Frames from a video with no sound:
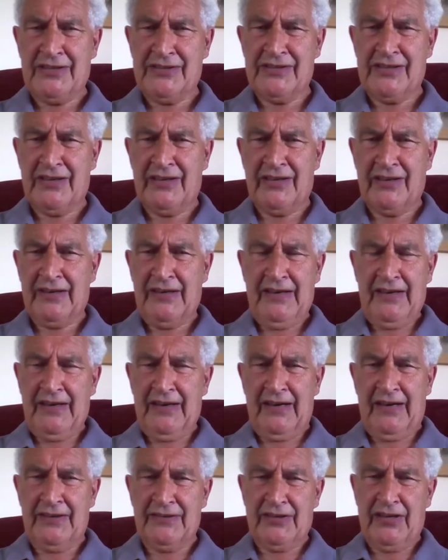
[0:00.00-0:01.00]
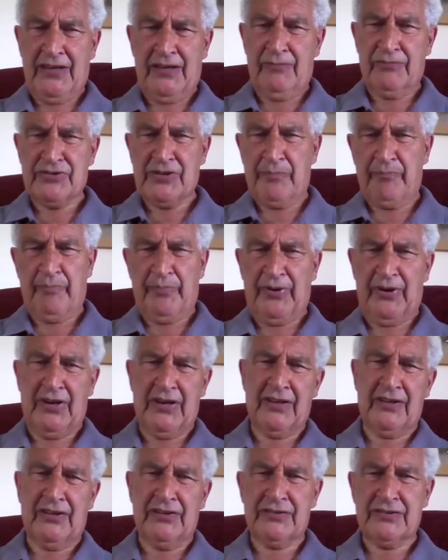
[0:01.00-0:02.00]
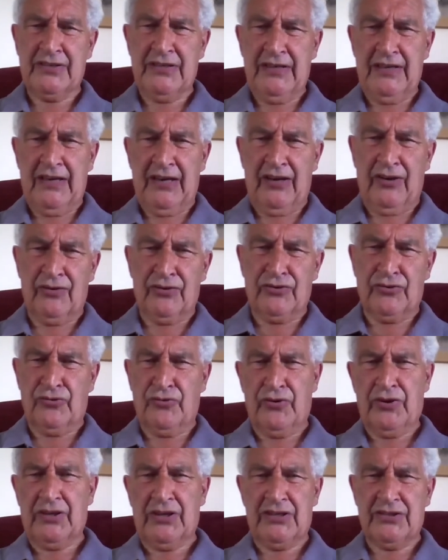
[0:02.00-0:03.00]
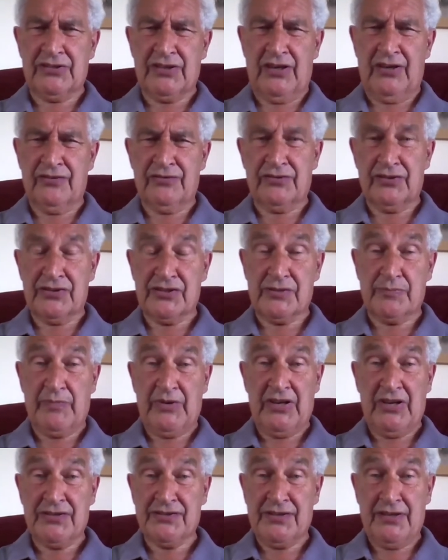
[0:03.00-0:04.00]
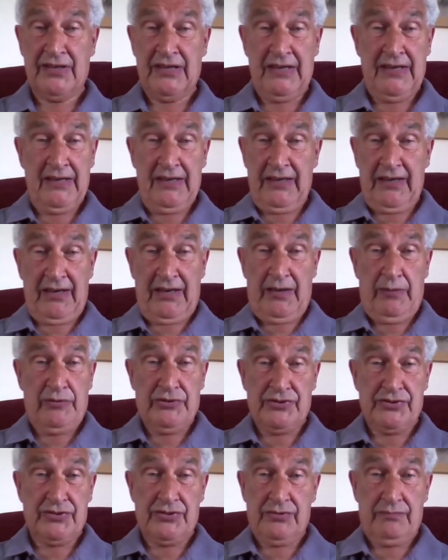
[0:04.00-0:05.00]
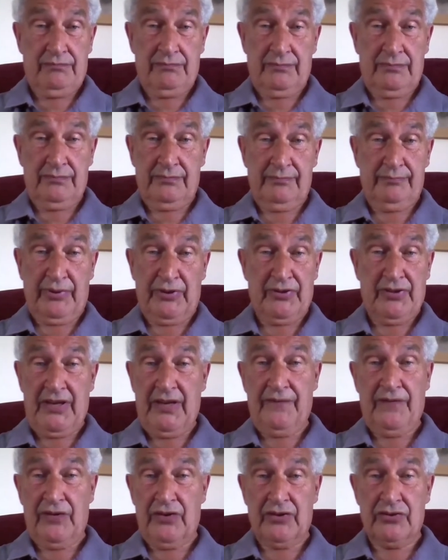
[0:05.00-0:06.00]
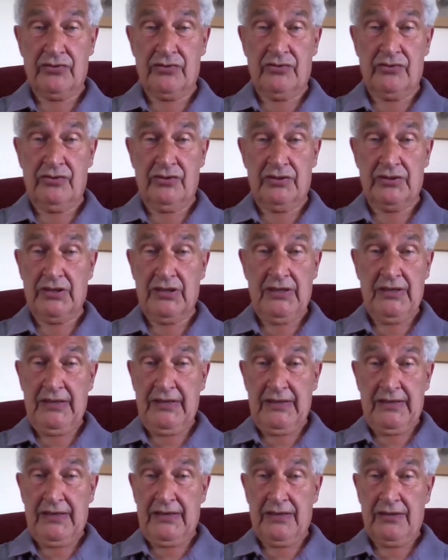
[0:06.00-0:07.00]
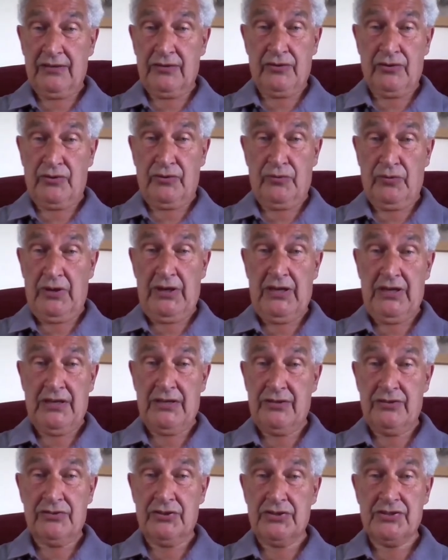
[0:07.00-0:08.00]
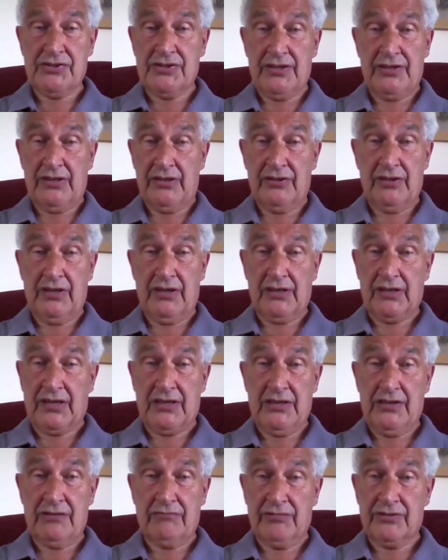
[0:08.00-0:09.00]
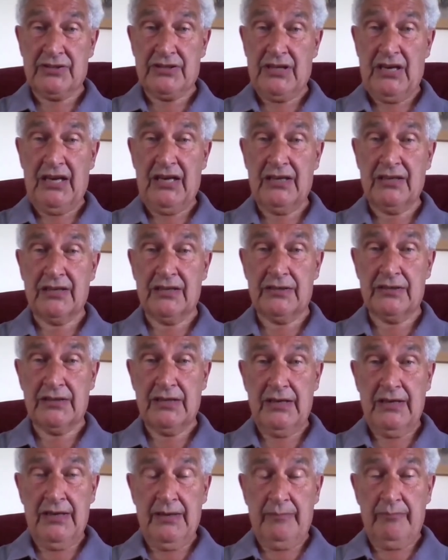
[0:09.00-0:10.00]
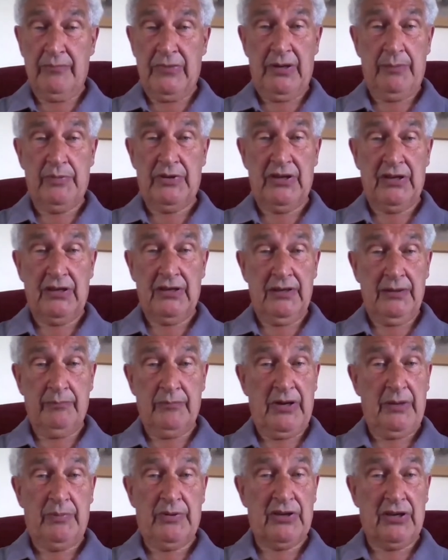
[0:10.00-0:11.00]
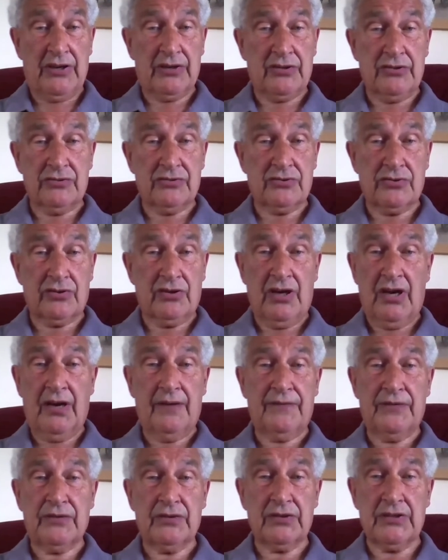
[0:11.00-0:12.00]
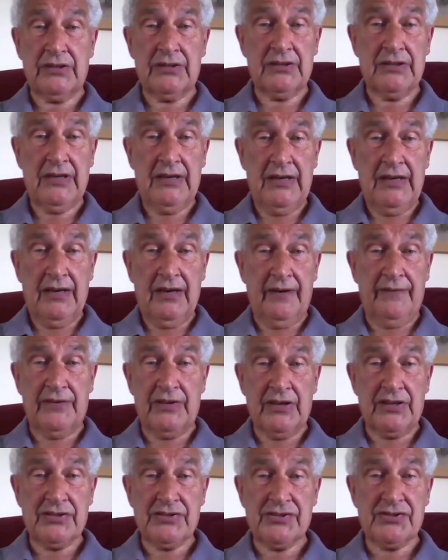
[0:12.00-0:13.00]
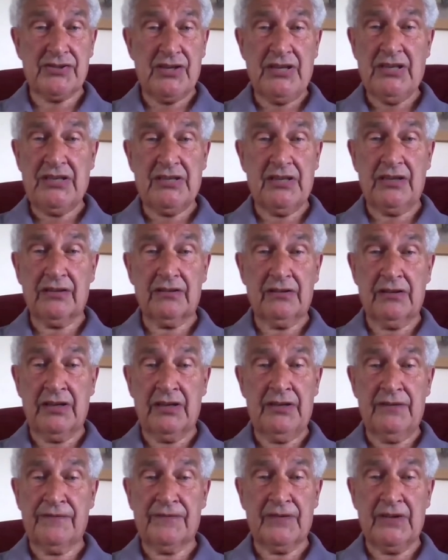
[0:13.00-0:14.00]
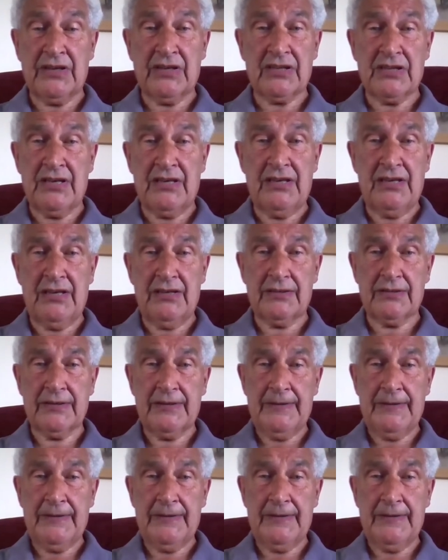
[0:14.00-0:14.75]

Dare. And he was a pilot going into outer space. And I was, believe it or not, quite interested in that kind of thing. And maybe I could travel and have an exciting life like that.